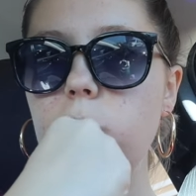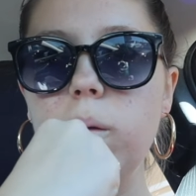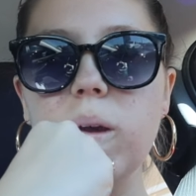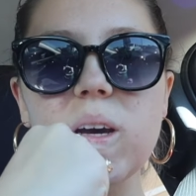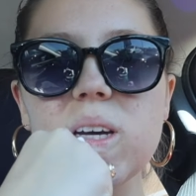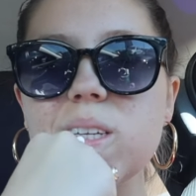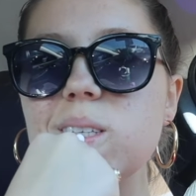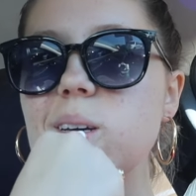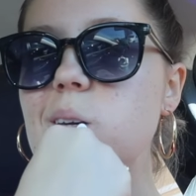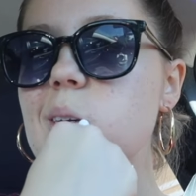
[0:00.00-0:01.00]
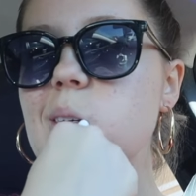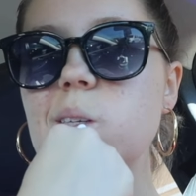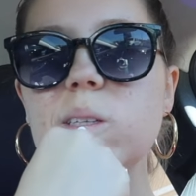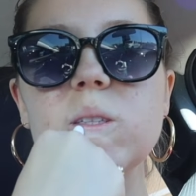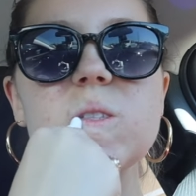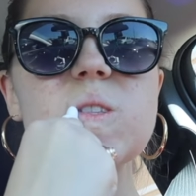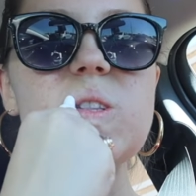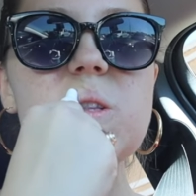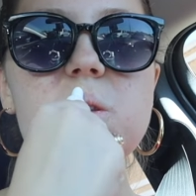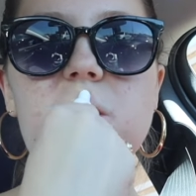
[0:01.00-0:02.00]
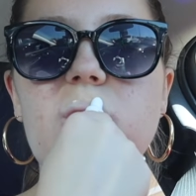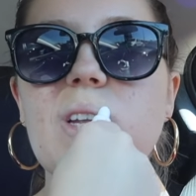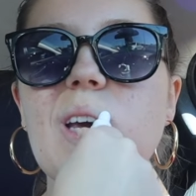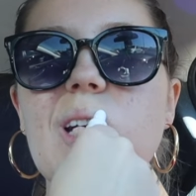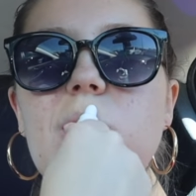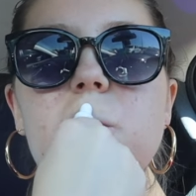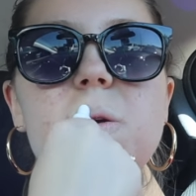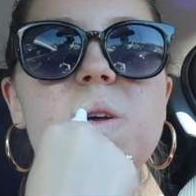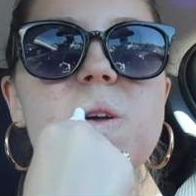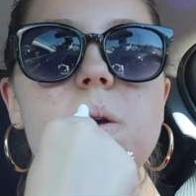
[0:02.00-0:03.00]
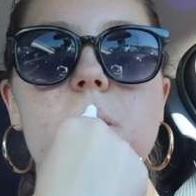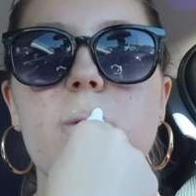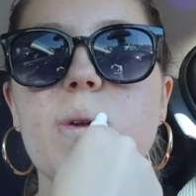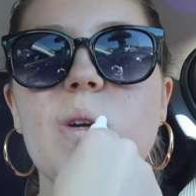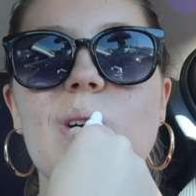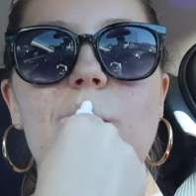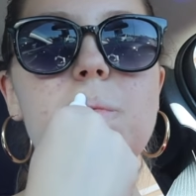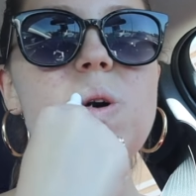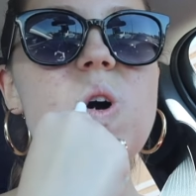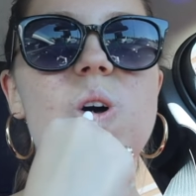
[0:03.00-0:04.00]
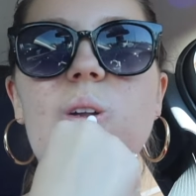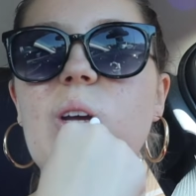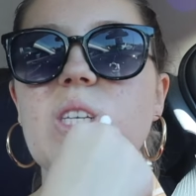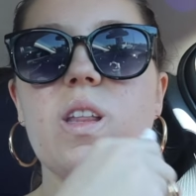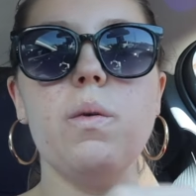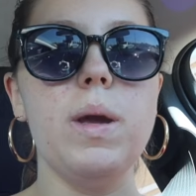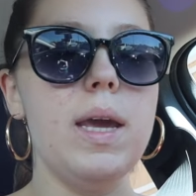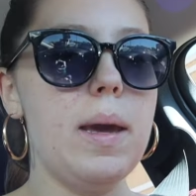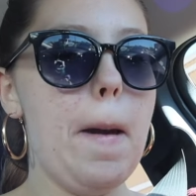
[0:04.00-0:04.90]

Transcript: Because on like normal days of the week,